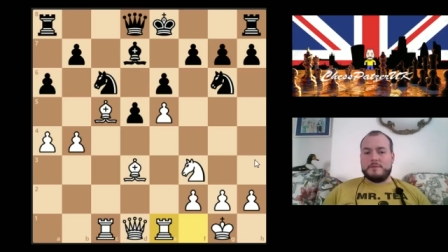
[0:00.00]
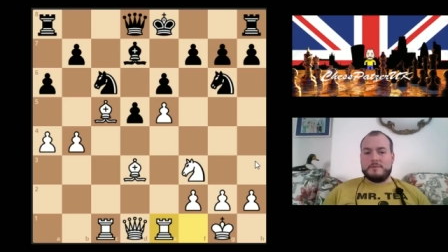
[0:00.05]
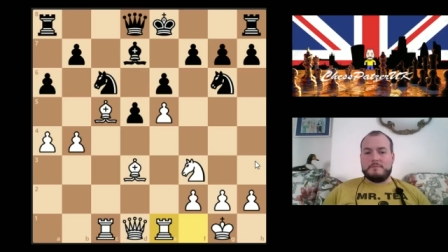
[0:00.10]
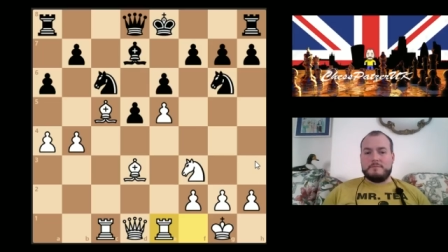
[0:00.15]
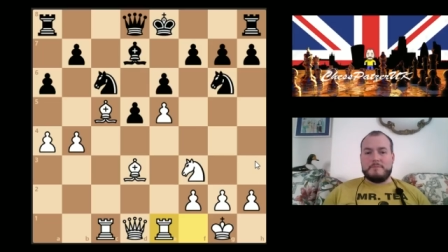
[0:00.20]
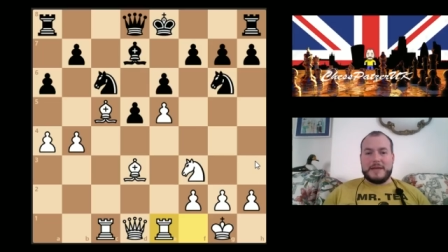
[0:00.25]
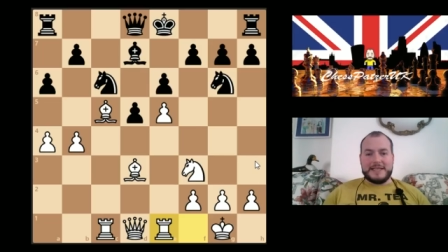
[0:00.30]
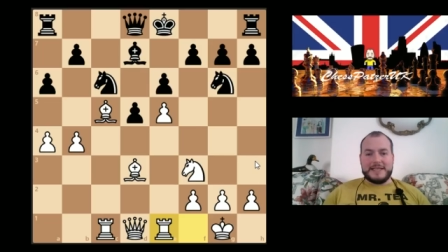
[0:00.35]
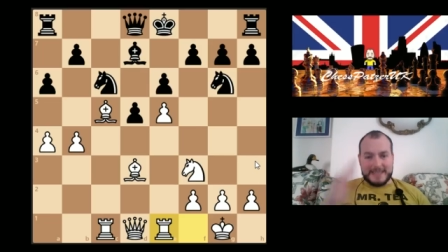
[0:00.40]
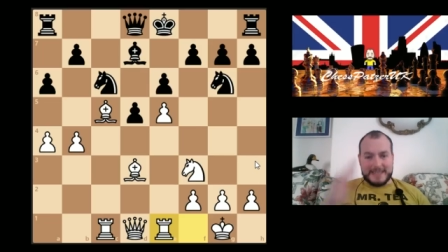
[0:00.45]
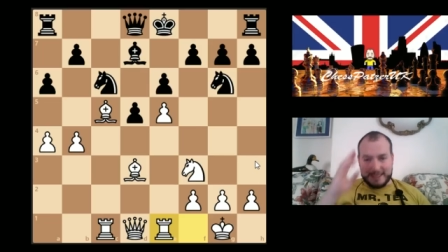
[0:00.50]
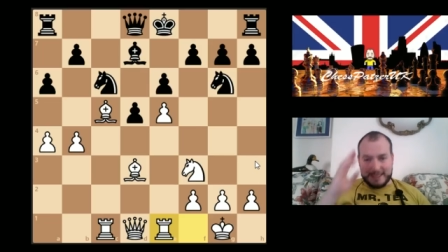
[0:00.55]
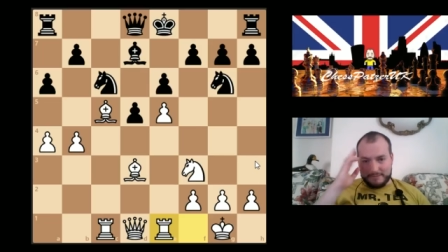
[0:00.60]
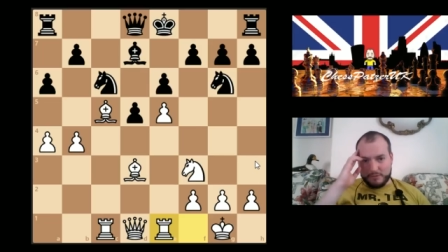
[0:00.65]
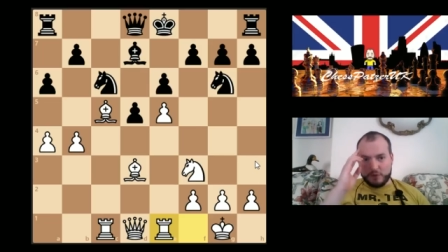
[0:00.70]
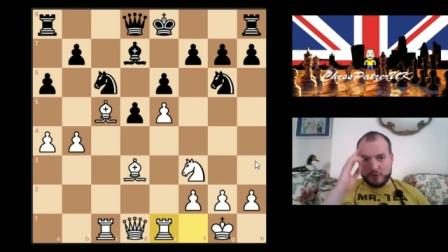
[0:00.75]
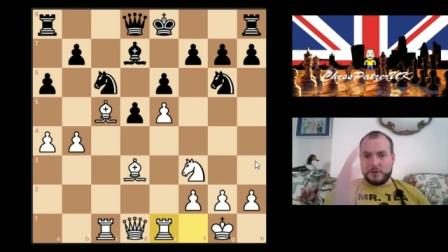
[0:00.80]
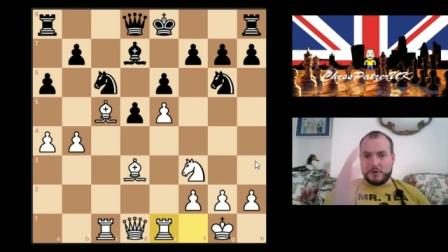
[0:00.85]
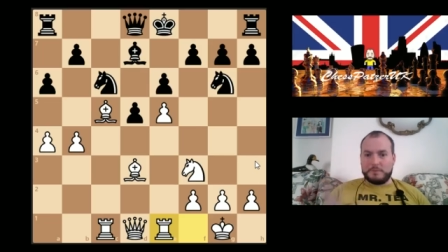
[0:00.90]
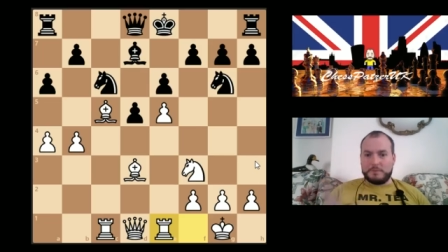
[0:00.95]
mentally
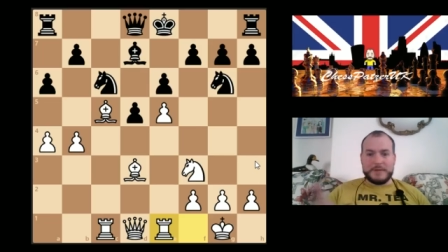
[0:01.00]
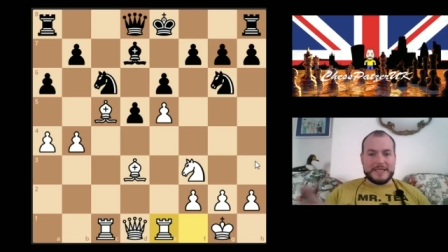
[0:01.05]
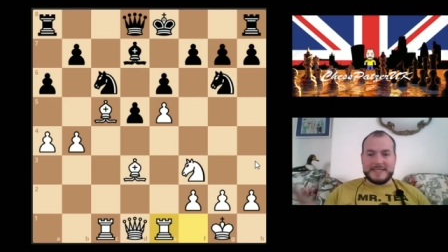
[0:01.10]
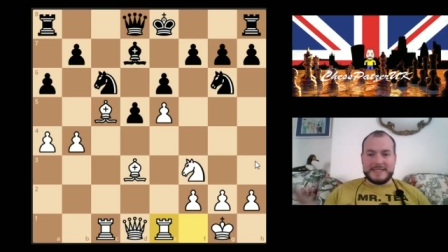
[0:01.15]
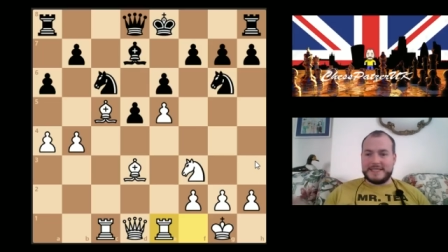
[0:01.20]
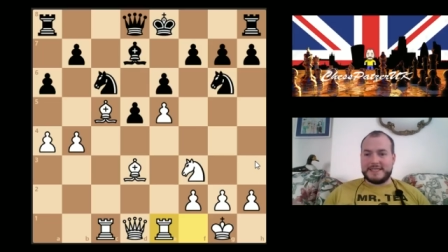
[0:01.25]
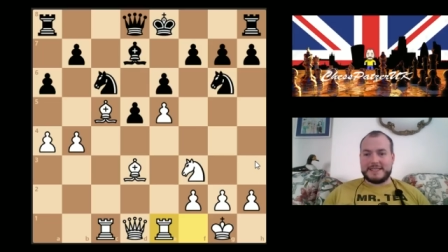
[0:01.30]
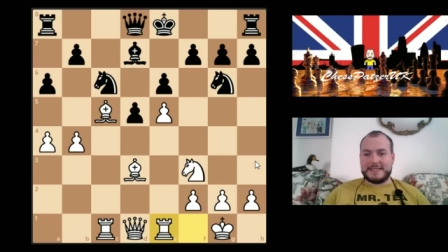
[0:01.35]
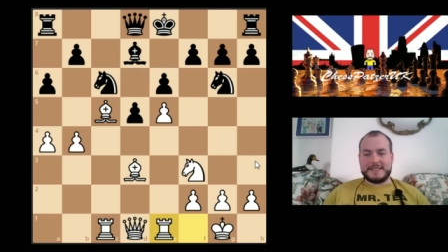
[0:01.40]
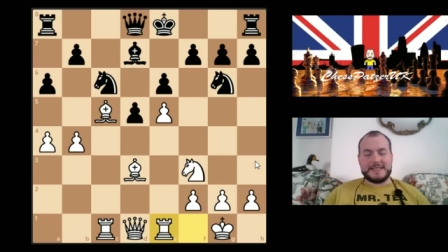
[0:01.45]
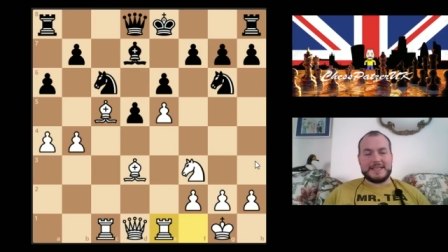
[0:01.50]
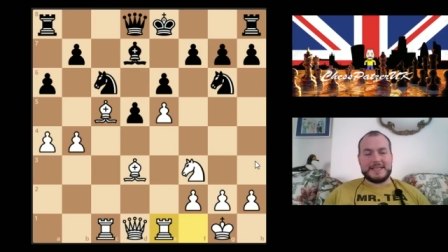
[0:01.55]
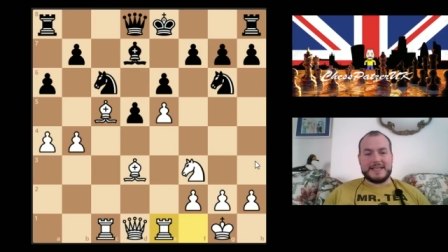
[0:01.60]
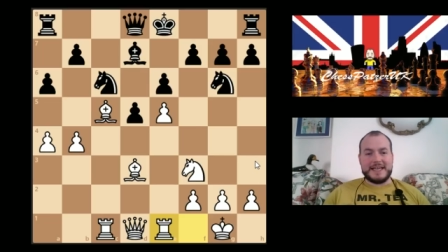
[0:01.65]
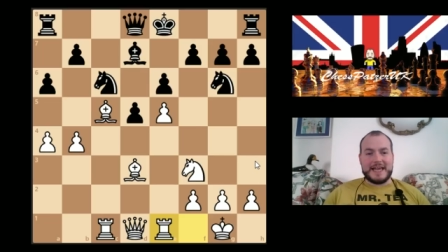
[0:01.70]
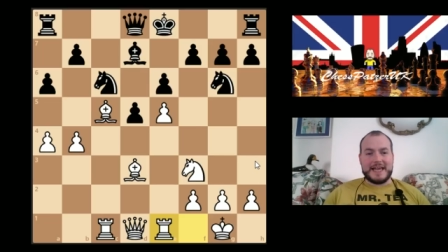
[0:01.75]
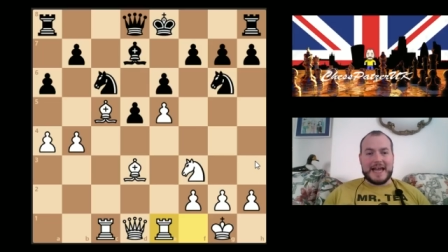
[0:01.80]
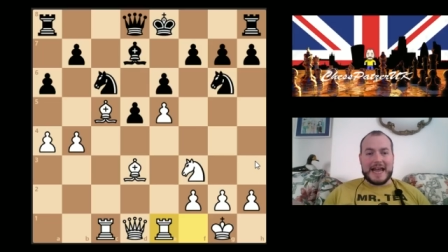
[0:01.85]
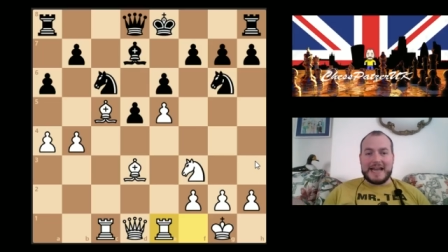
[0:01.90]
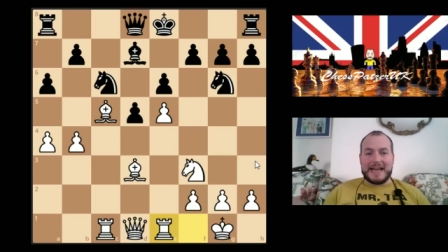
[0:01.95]
move your pieces
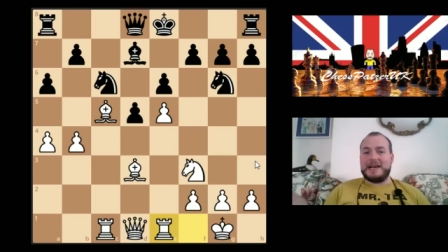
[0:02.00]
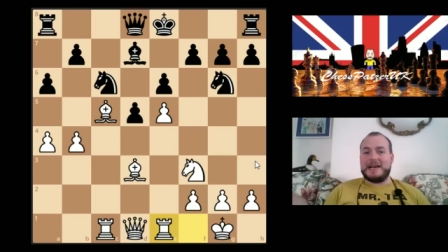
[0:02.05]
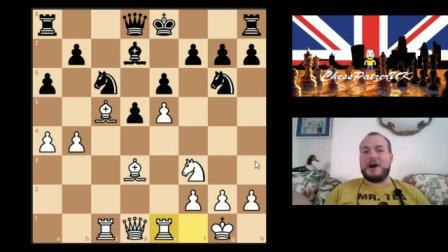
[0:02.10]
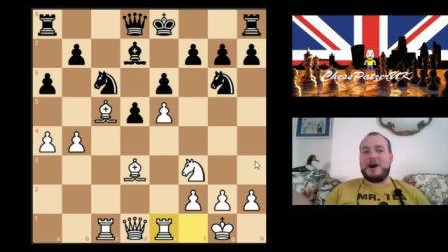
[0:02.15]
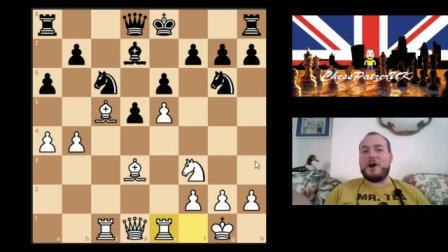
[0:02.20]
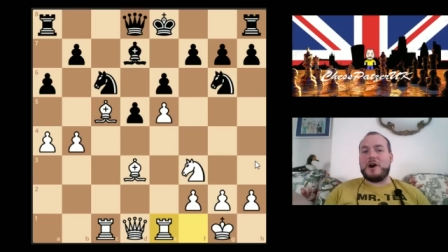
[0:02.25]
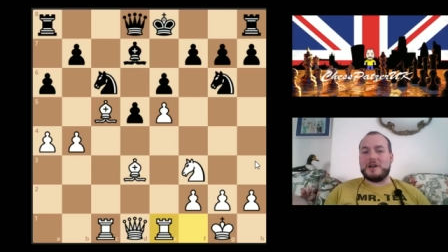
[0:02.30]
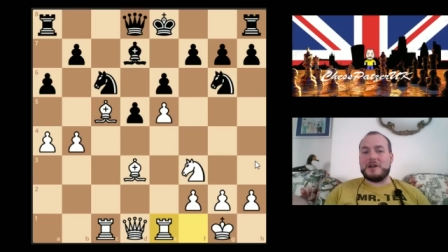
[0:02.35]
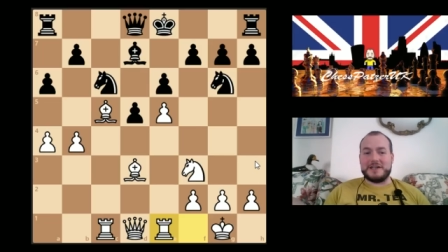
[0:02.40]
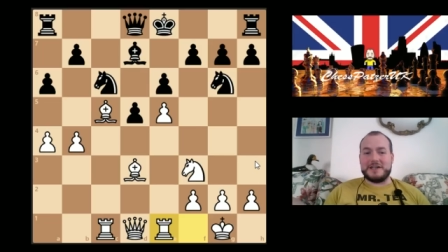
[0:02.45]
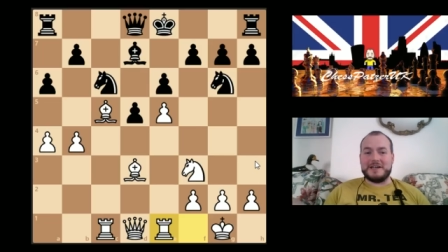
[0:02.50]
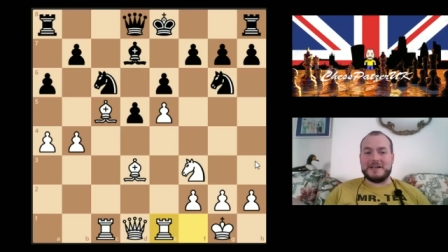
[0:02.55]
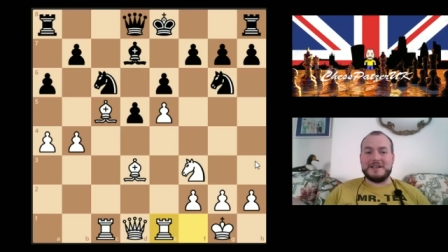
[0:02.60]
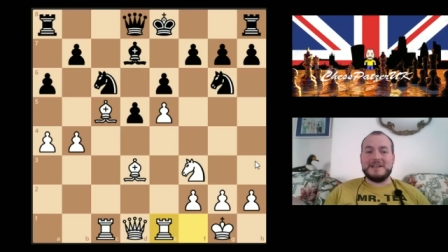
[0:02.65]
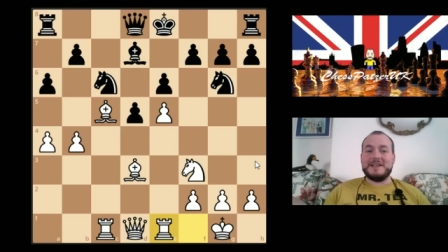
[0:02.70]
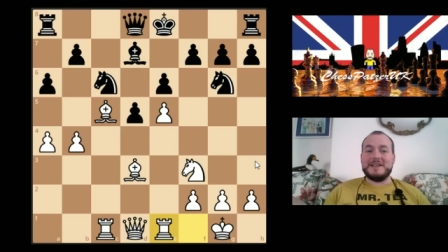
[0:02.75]
any harder